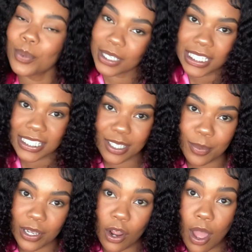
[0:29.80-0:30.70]
easy to
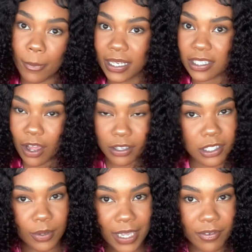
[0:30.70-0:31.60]
put on but it's
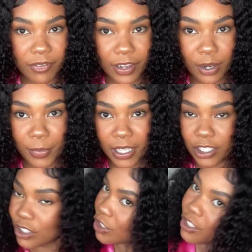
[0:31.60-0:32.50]
also giving very
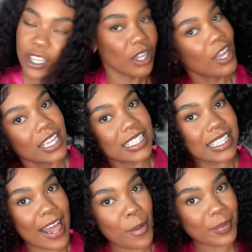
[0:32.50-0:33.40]
much
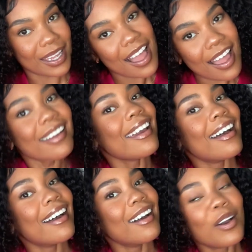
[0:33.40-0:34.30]

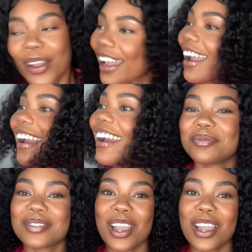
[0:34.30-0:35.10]
scalpiana, okay?